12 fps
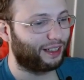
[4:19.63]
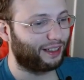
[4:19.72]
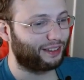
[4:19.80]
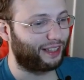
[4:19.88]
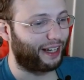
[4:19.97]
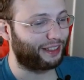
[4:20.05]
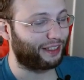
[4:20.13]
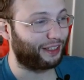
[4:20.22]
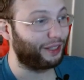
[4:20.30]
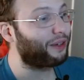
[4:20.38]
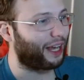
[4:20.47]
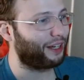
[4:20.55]
that
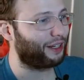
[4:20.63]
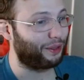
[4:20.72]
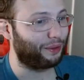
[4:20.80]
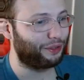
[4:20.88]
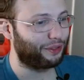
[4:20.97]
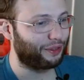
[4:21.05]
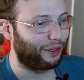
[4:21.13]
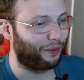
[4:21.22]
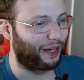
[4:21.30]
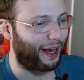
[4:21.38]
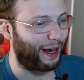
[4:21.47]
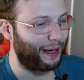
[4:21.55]
you can use.
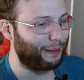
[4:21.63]
Okay,